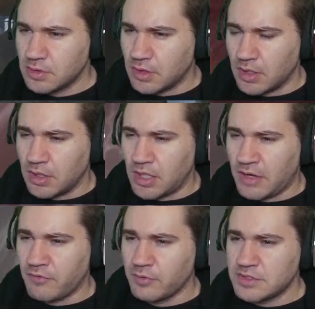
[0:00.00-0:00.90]

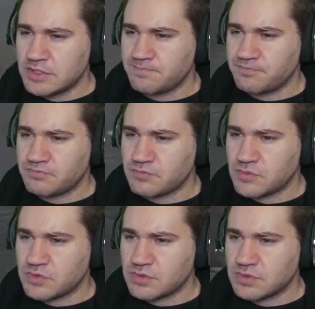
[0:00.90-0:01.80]
I've always
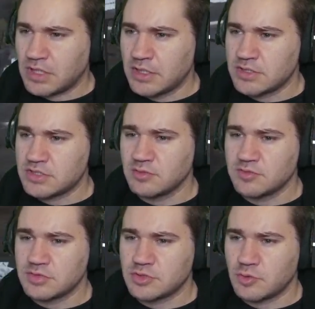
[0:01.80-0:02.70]
kind of
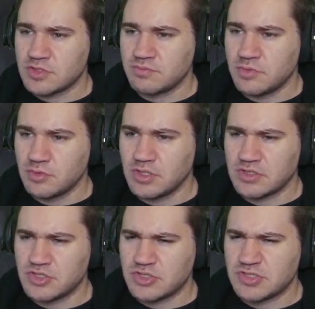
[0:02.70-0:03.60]
tilted towards Mule
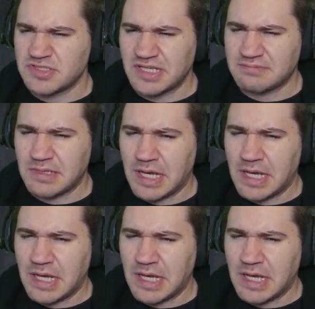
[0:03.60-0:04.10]
Kick just because, like,